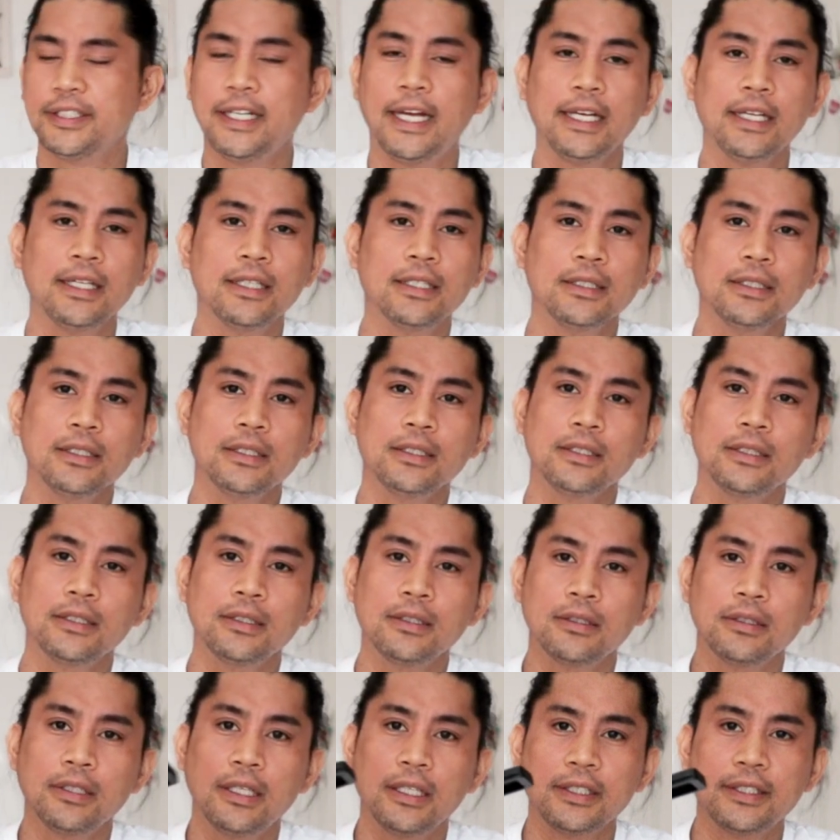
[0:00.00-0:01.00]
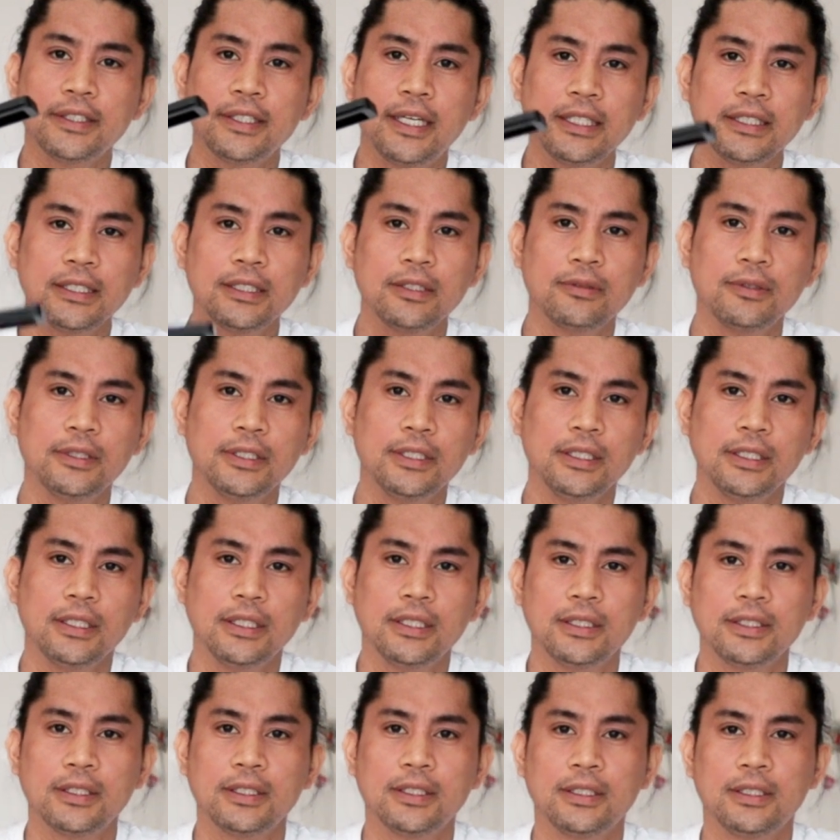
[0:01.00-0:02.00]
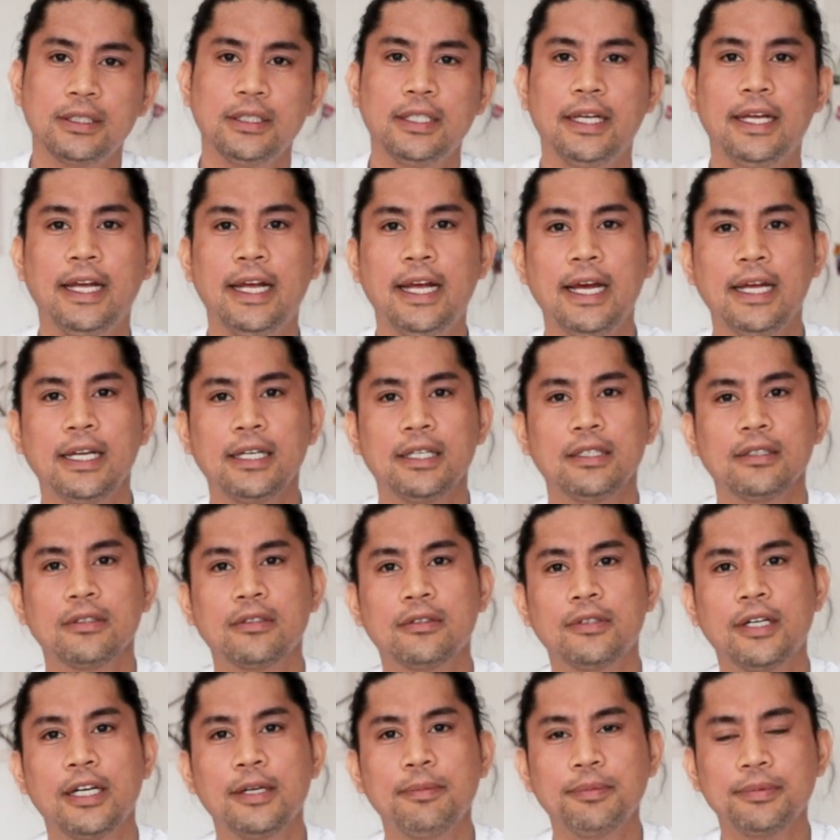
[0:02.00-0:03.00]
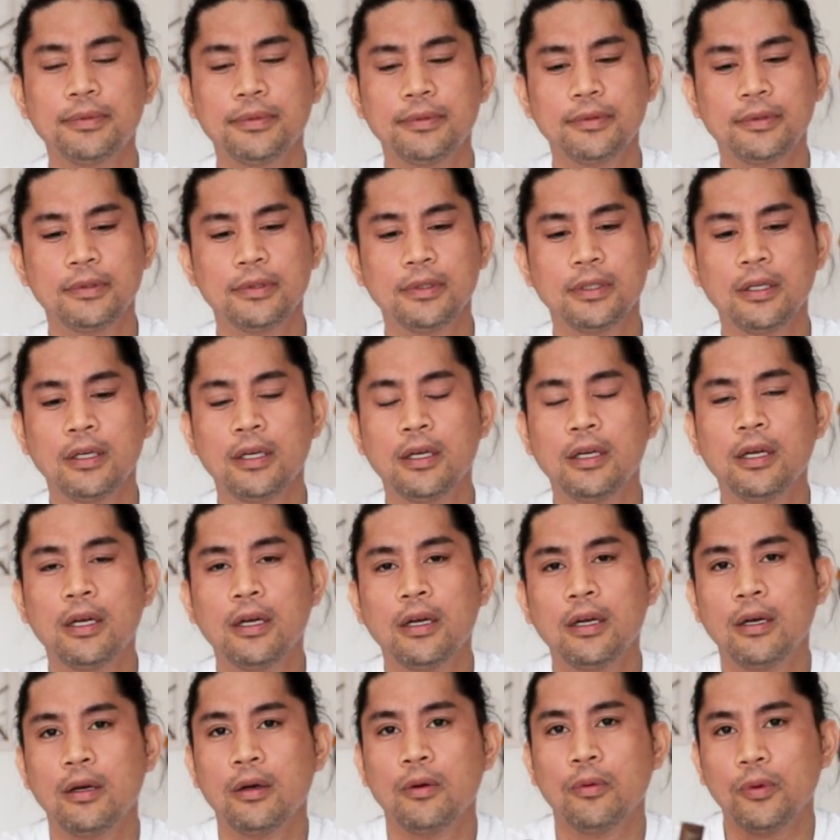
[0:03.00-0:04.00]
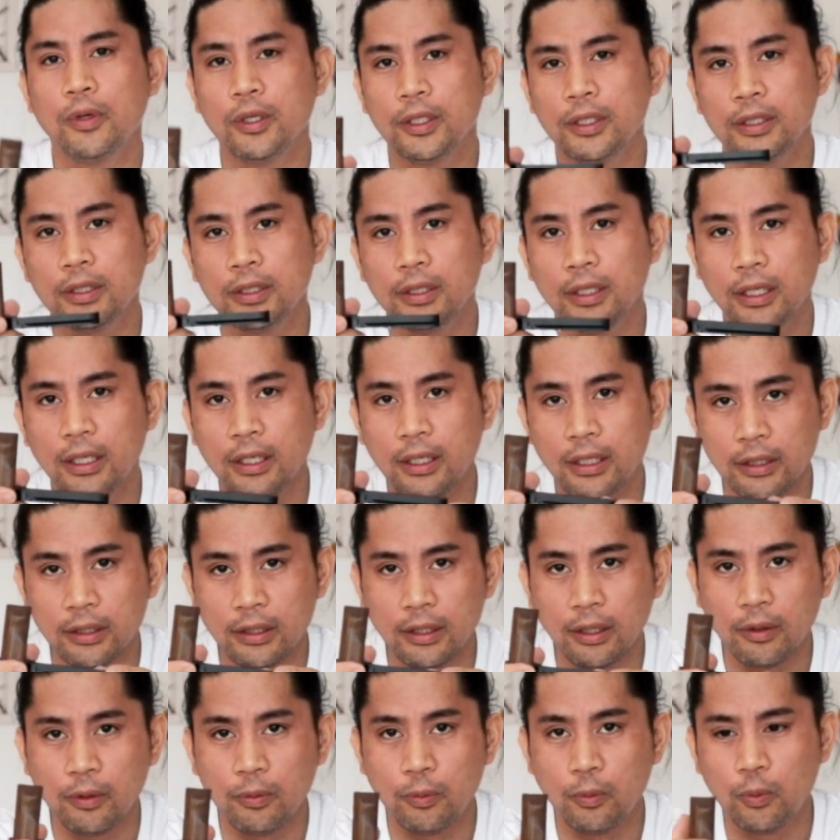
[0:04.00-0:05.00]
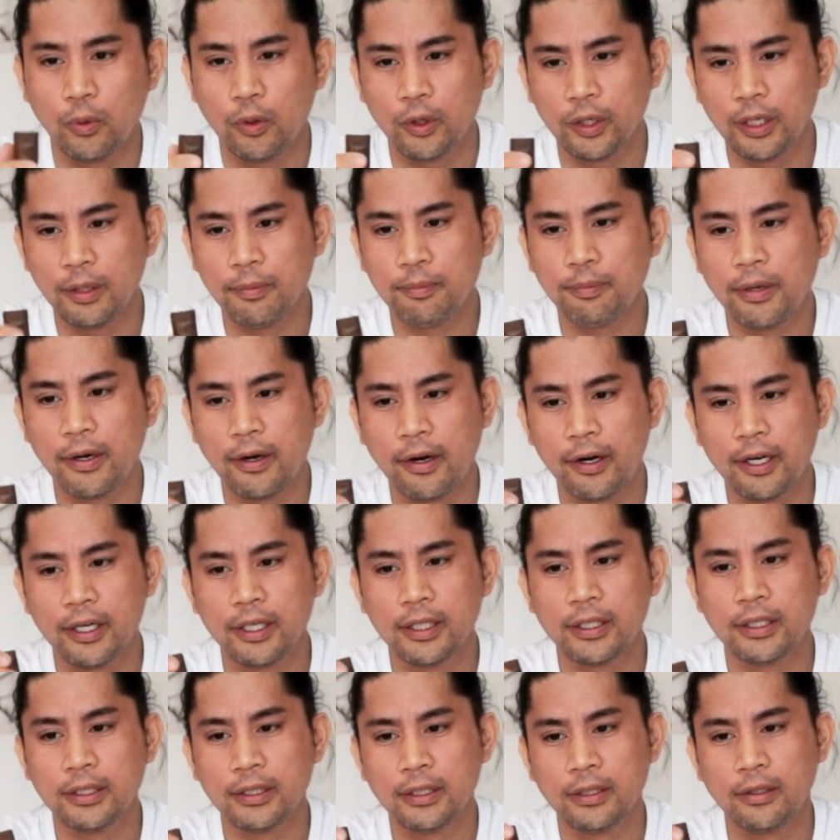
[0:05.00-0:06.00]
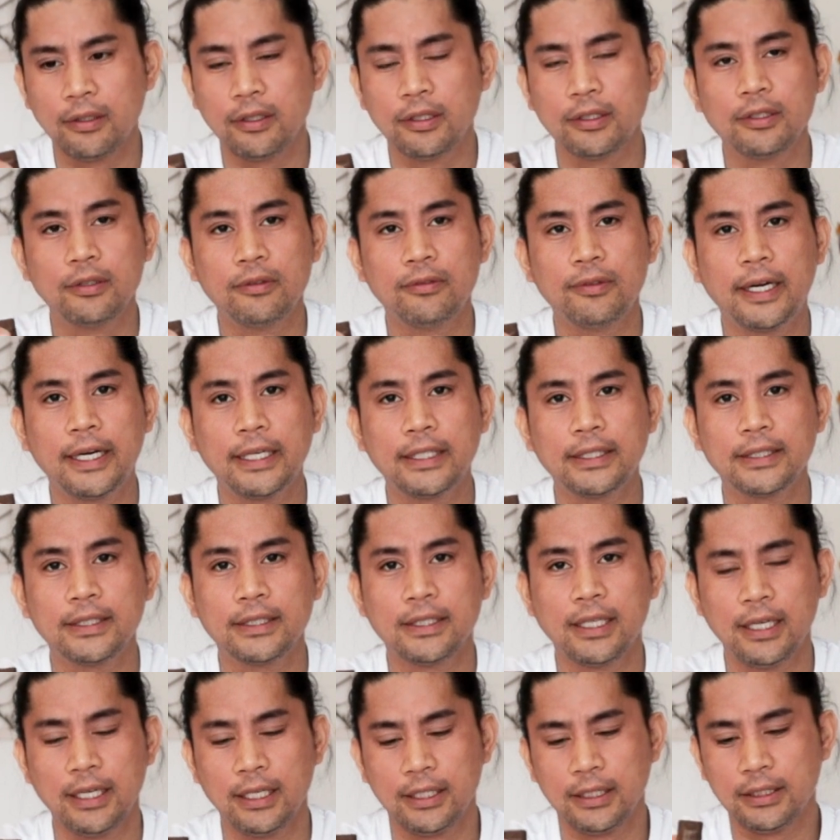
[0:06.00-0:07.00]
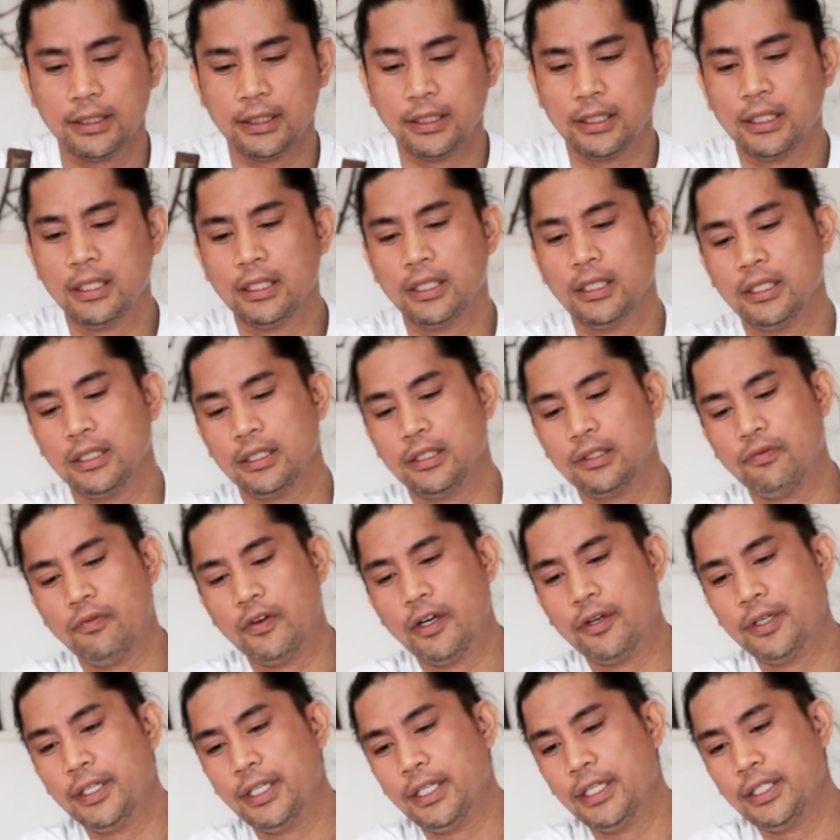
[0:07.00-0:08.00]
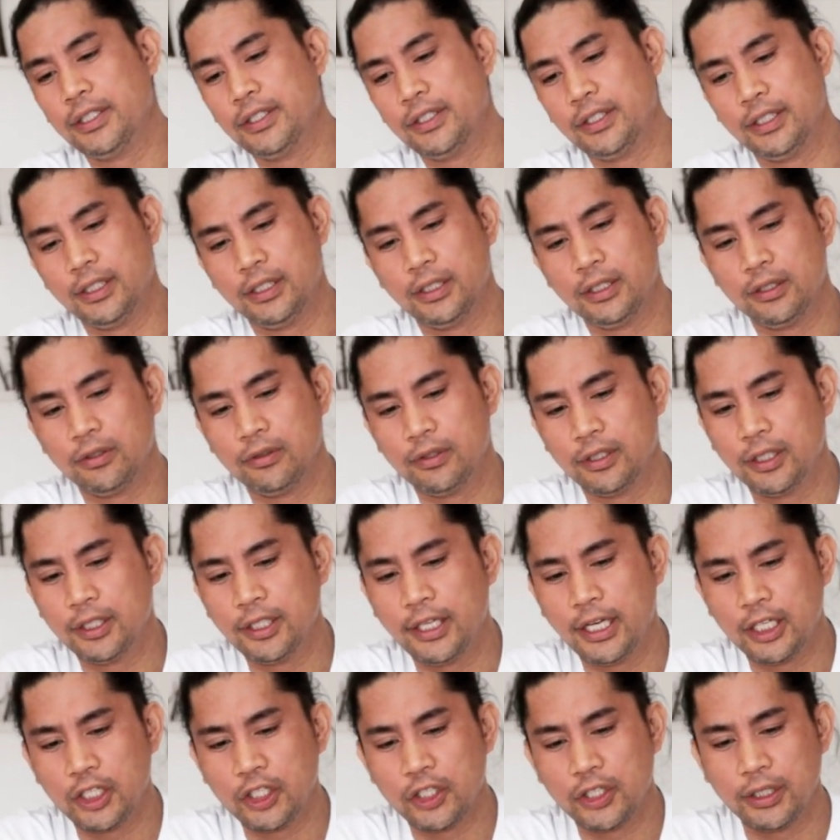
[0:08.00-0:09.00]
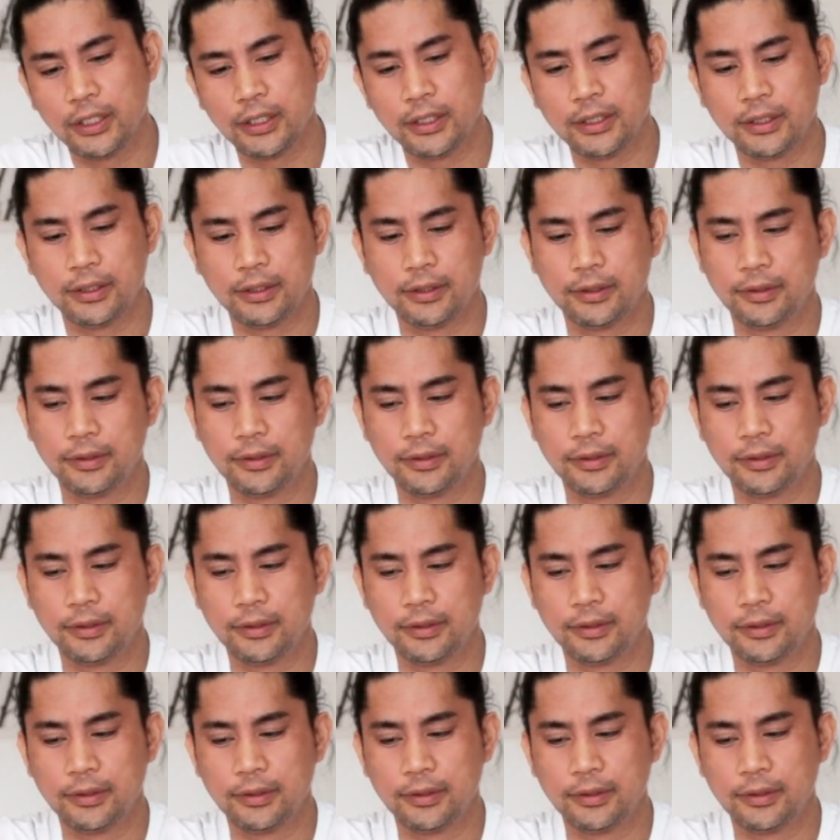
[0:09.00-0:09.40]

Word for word: second accessory is the handle grip with uh, the wooden part on the right side. It's very easy to attach it.